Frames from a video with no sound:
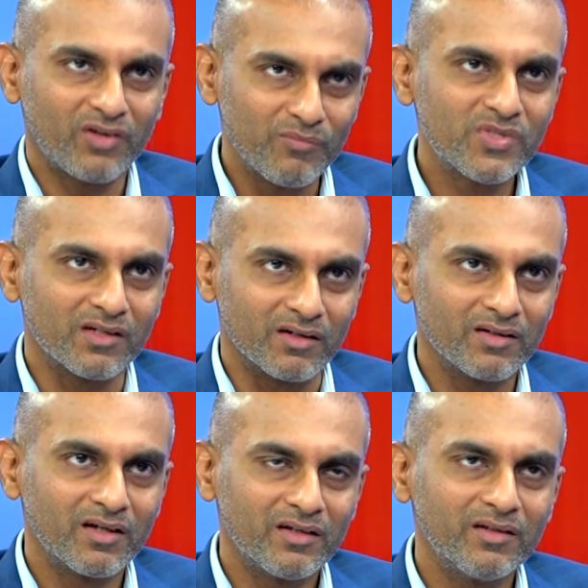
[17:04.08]
comes in,
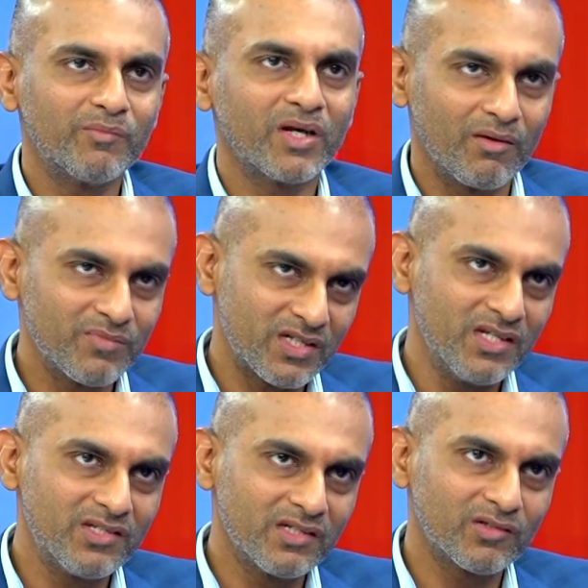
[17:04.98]
it becomes
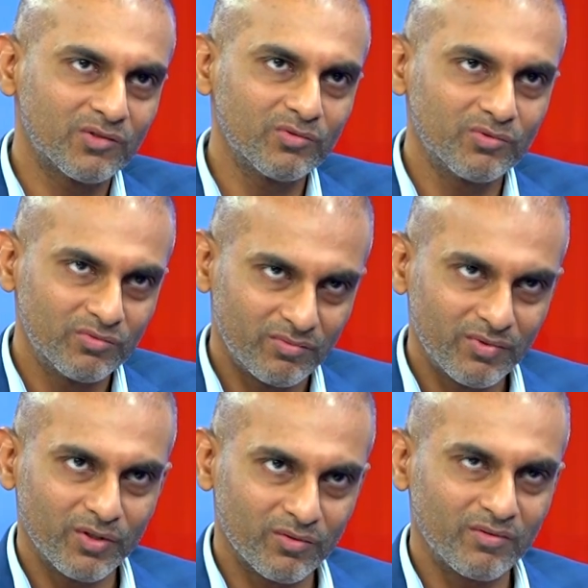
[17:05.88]
easier to,
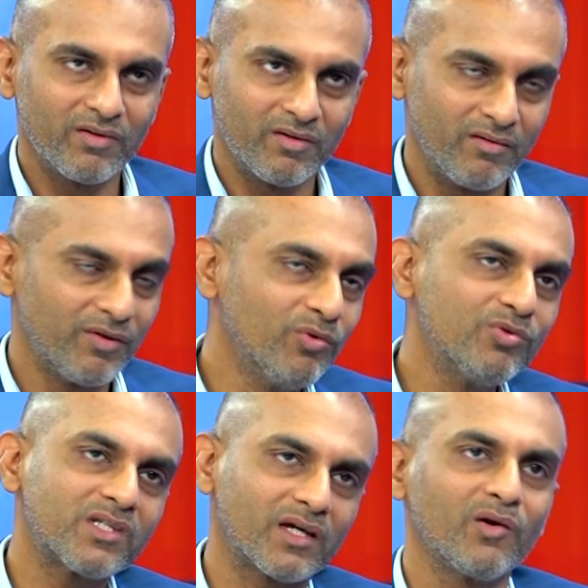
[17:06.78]

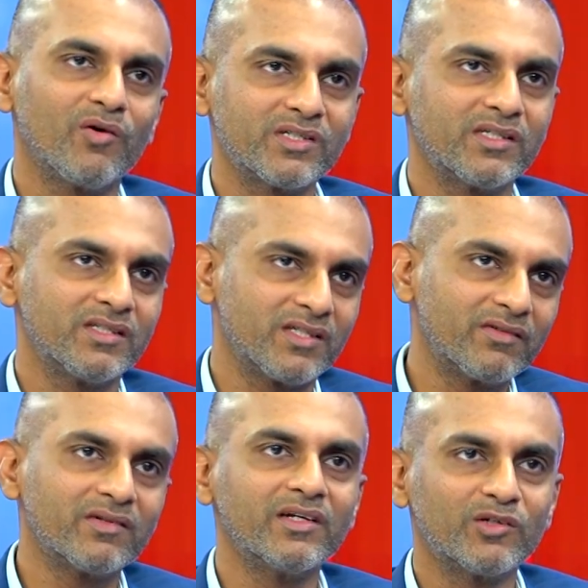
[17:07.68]
use technology
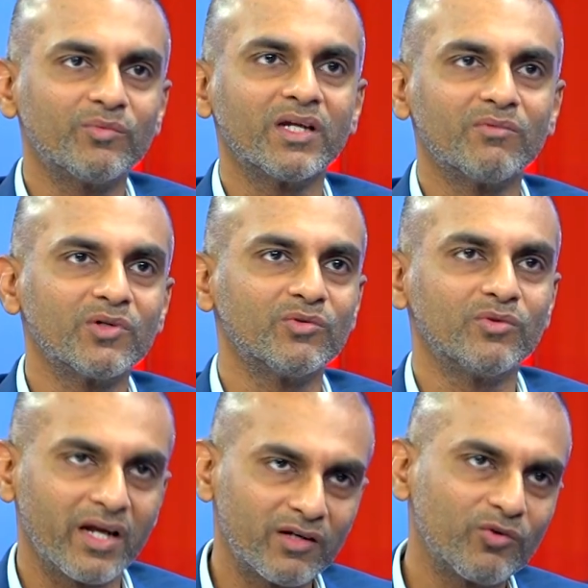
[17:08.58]
centrally to be able
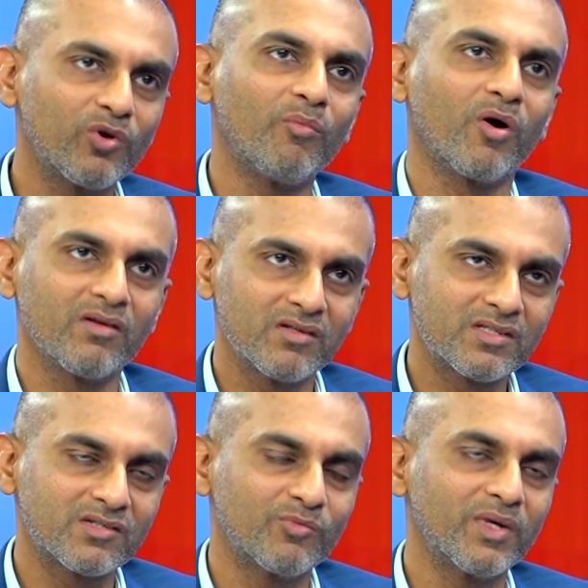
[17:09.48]
to get to your
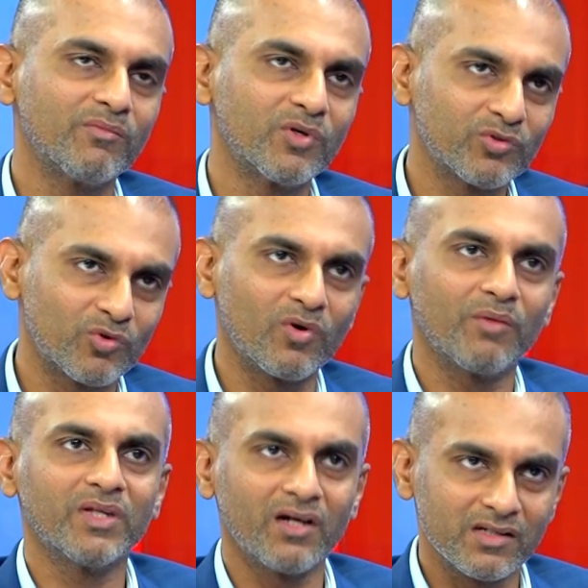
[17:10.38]
models, to be able to throw
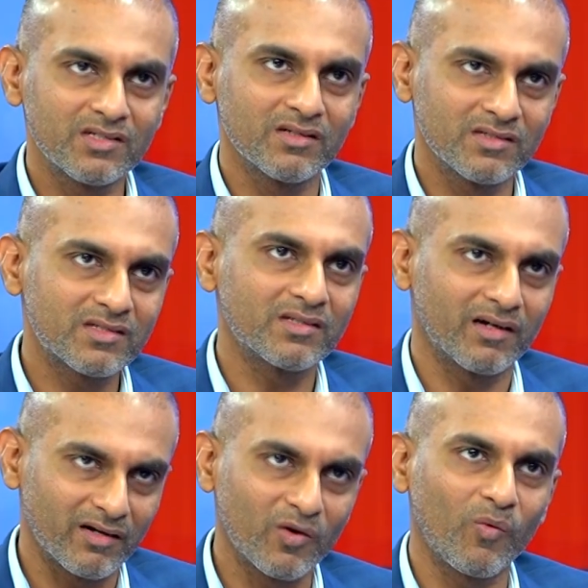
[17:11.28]
up the answers
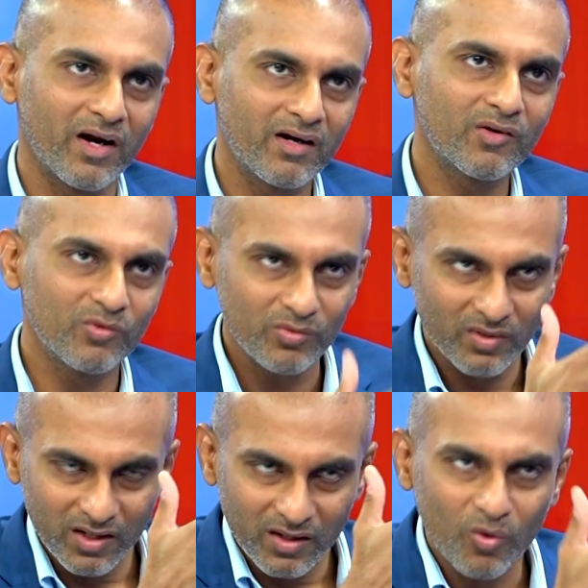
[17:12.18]
that are required to
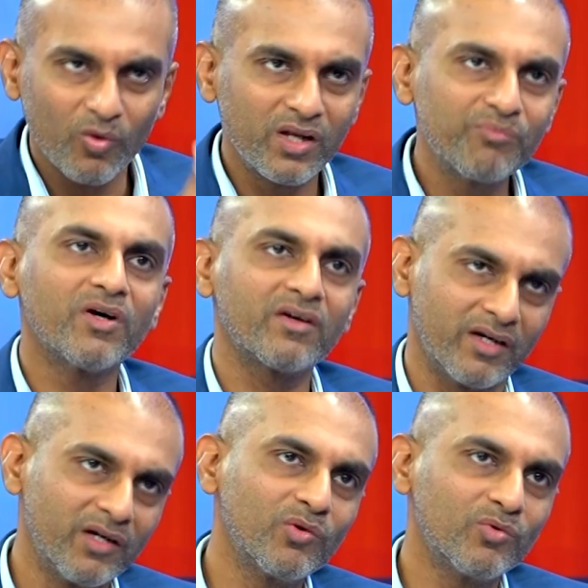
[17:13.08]
go deeper
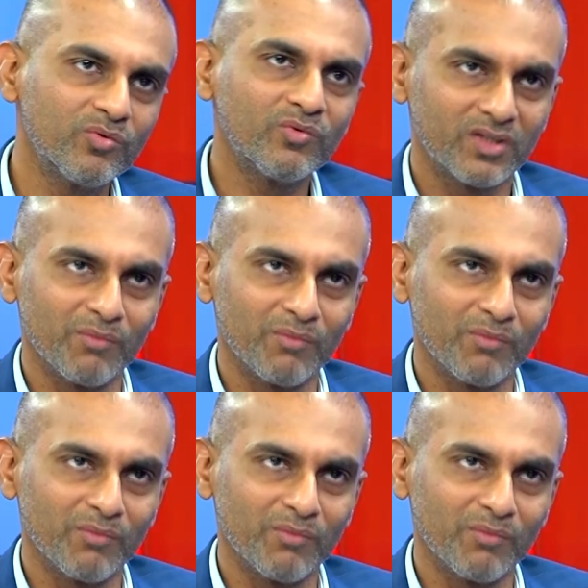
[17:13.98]
into the